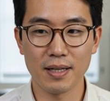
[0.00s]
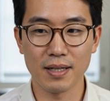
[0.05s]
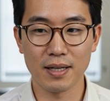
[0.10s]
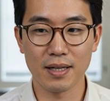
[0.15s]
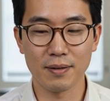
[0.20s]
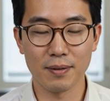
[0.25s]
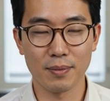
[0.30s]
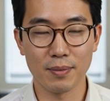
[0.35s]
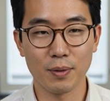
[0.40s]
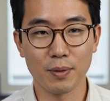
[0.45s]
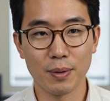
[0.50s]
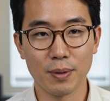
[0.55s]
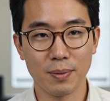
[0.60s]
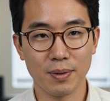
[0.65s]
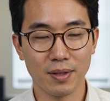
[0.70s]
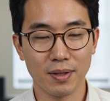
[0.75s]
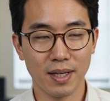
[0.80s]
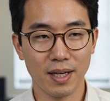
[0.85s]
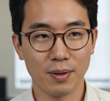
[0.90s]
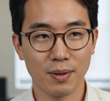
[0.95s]
If a full
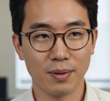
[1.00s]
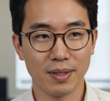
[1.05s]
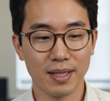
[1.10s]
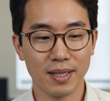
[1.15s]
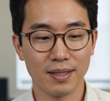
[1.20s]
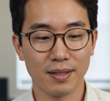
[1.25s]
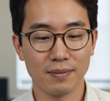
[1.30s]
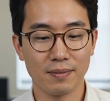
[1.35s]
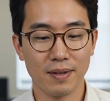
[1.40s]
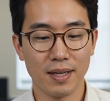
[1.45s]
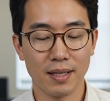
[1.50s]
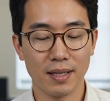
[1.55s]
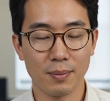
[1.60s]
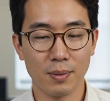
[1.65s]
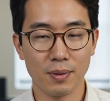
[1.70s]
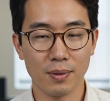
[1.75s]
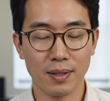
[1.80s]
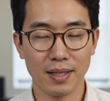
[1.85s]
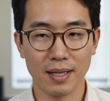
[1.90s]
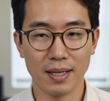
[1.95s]
reboot genuinely isn't
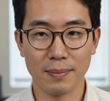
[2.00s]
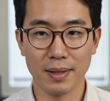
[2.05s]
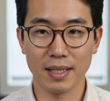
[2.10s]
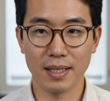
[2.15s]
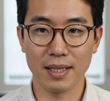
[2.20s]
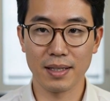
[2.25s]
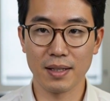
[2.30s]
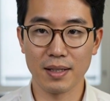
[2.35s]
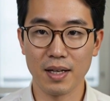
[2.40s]
feasible in the immediate